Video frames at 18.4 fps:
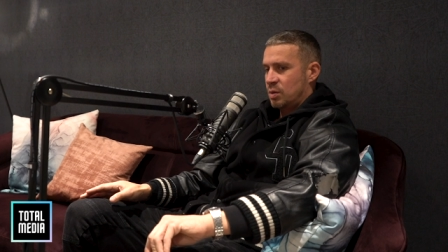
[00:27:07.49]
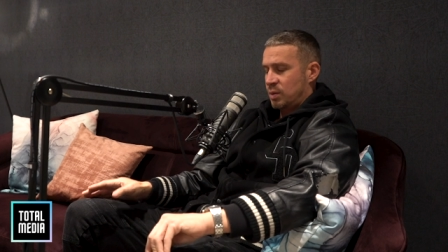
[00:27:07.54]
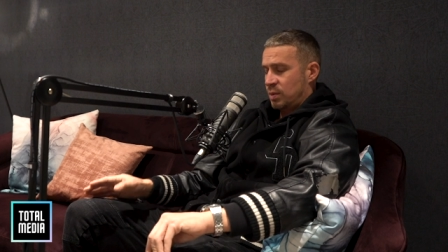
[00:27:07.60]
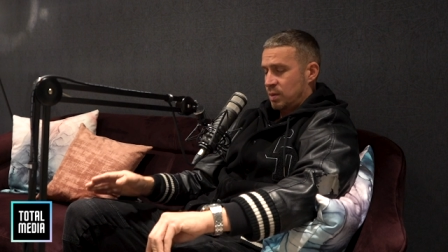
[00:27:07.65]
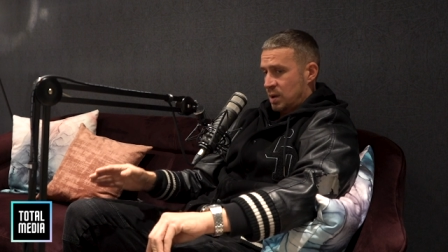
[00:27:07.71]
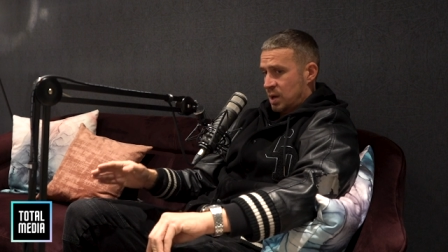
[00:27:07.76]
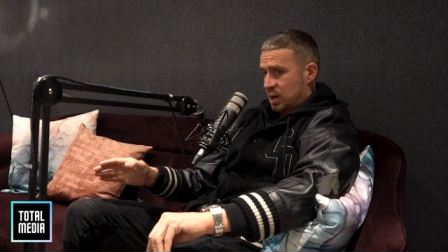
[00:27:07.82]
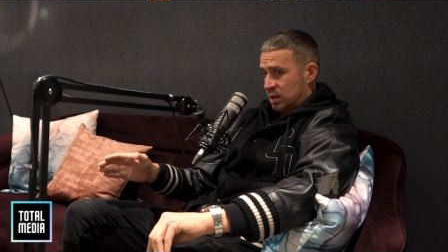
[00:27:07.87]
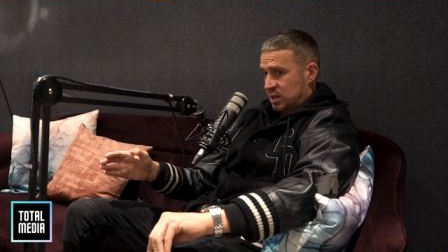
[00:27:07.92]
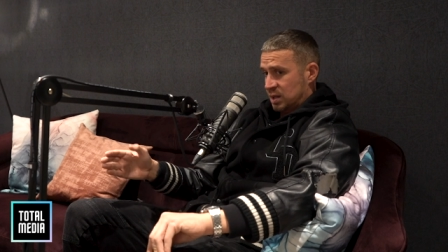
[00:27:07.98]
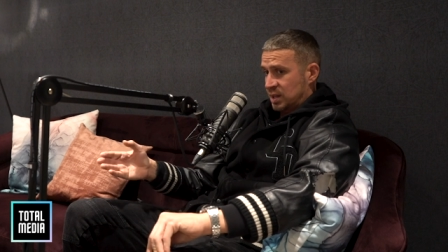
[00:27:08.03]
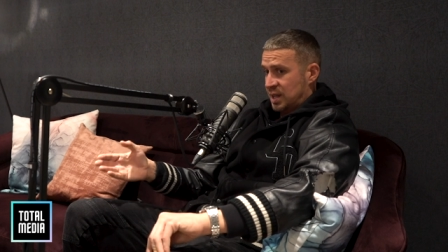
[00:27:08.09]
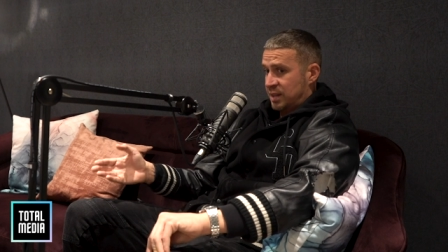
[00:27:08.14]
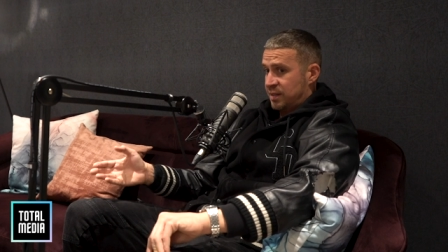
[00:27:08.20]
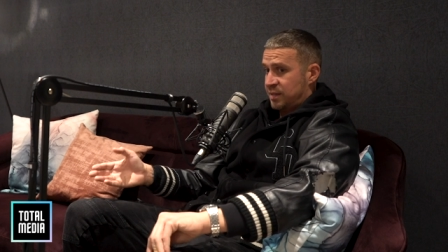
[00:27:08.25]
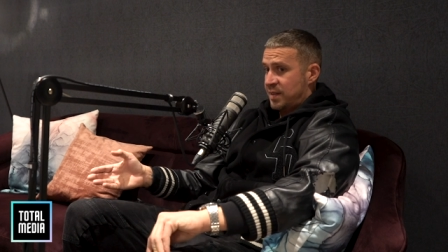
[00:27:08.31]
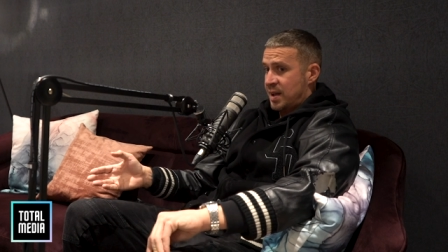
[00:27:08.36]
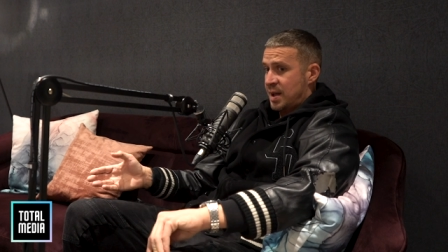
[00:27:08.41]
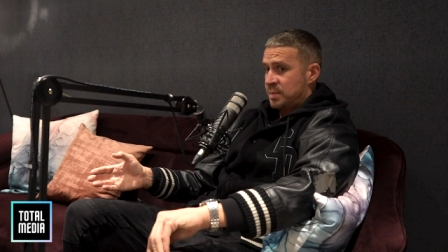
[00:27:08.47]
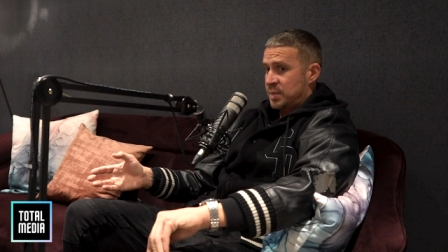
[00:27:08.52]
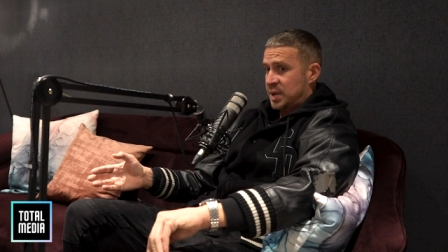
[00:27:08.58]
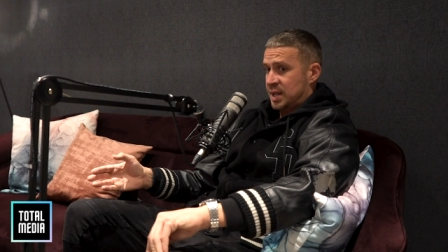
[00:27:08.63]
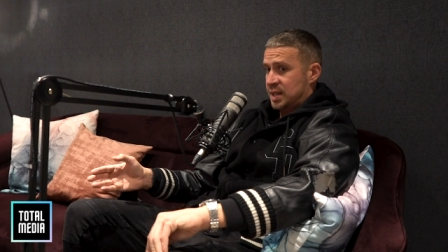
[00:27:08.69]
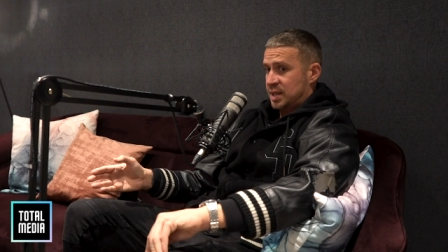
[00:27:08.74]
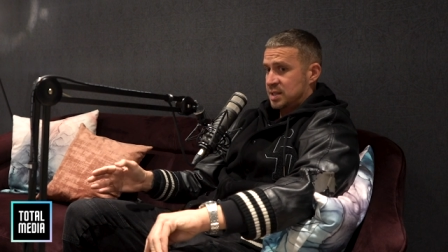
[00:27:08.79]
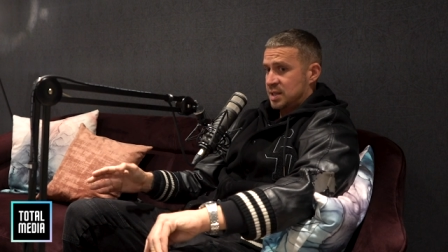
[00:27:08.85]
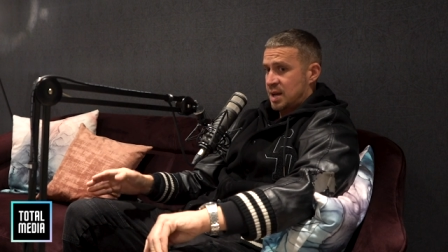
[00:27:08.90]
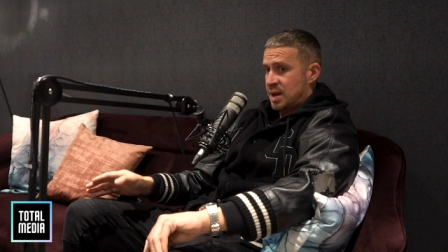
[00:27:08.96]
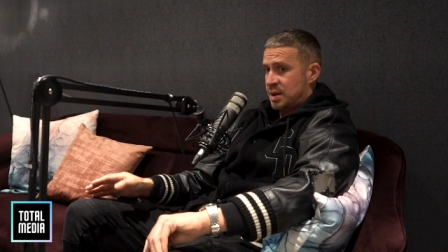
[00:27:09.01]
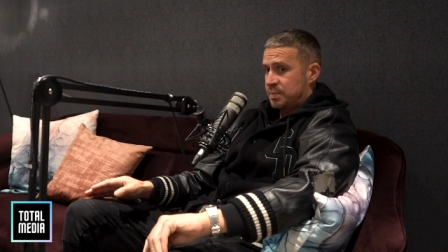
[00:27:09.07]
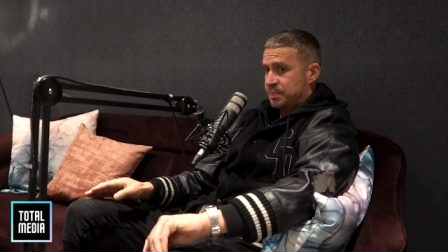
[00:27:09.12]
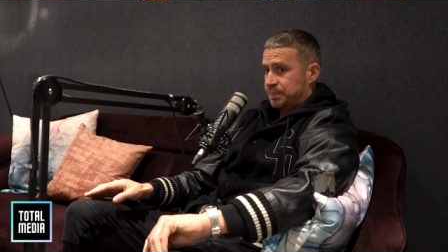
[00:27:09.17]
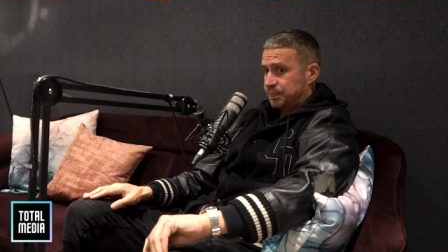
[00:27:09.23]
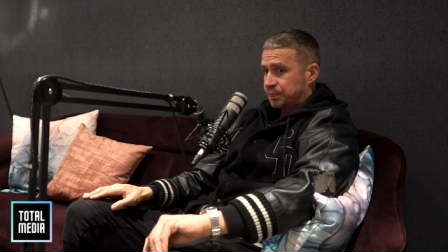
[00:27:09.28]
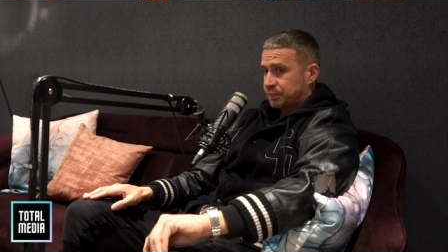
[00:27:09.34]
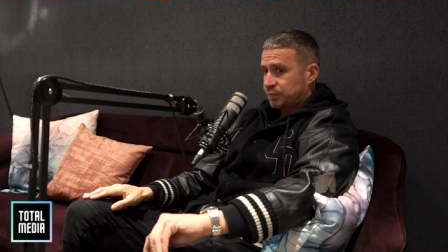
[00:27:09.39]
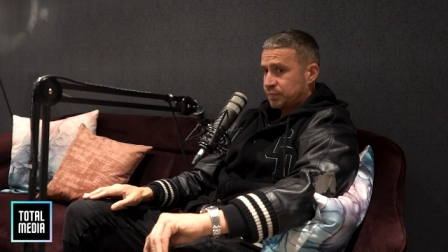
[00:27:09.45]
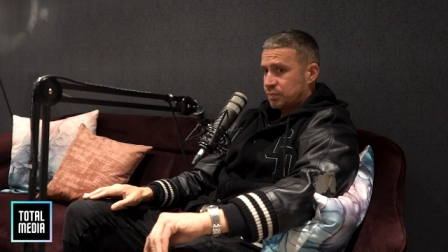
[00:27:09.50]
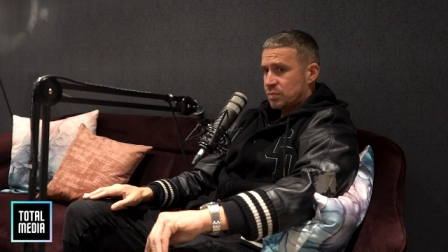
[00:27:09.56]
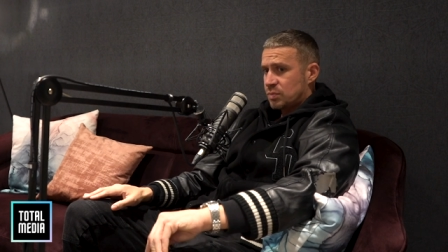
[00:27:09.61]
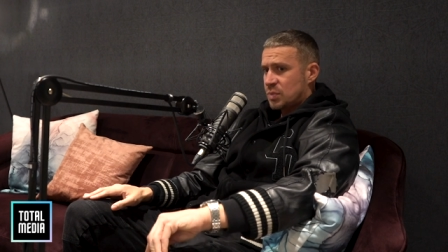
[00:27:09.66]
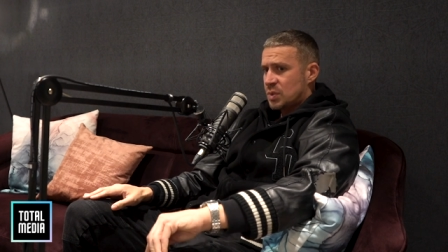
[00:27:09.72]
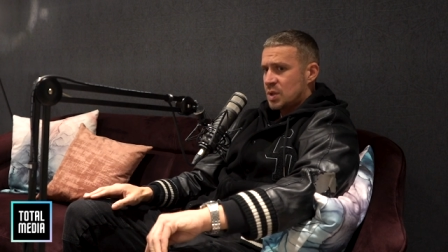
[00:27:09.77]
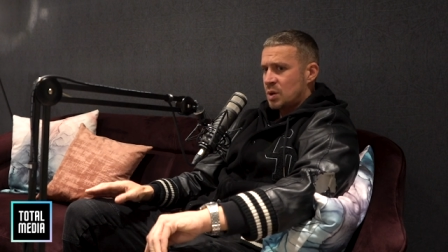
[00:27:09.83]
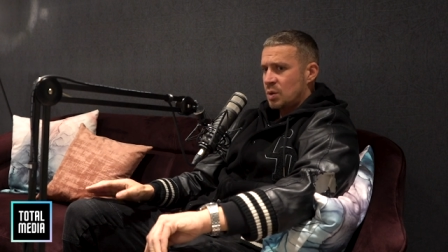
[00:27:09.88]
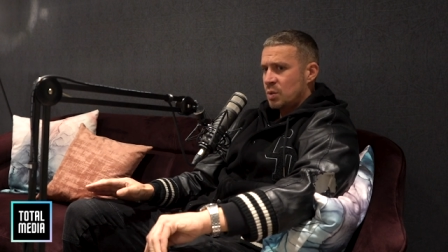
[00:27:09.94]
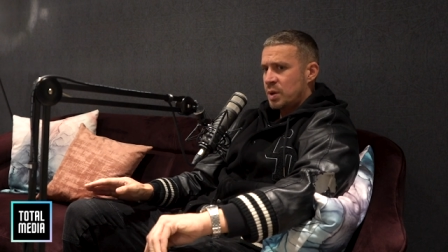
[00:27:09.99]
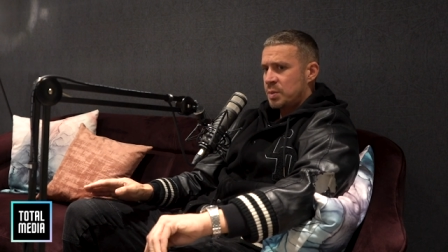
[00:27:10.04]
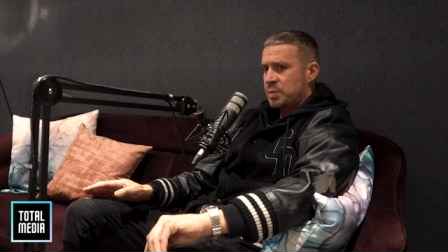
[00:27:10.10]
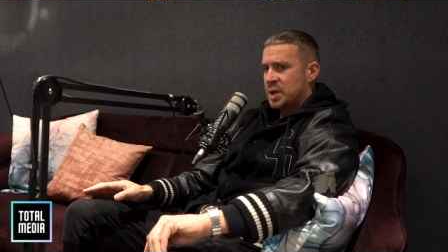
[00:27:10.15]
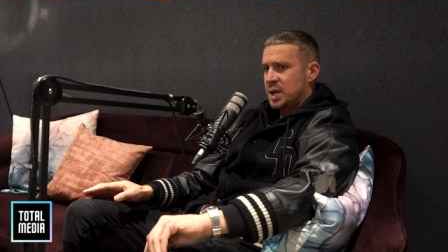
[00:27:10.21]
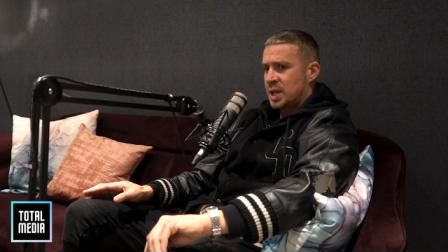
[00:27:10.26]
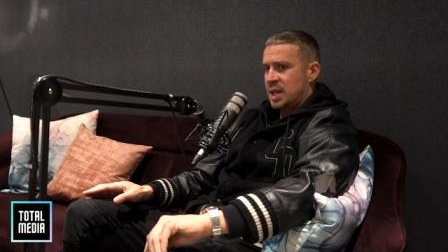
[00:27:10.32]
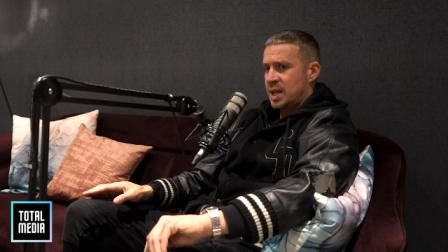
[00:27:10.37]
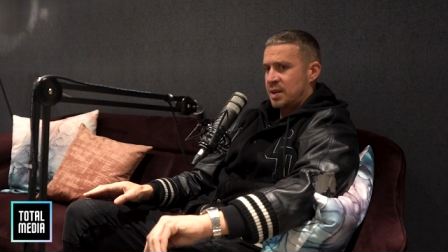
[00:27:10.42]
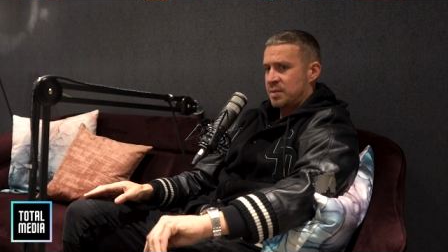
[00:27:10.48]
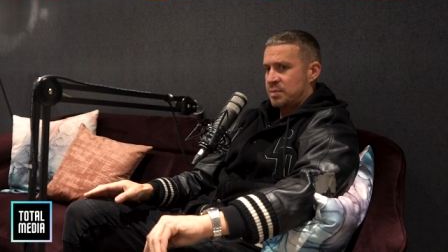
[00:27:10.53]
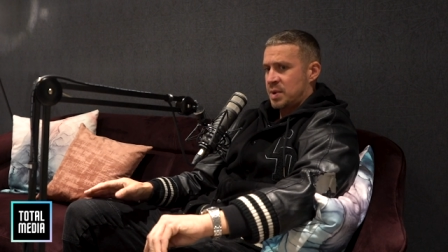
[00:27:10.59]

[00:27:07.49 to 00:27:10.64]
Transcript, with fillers: Because I had a family at the time when we're going to leave.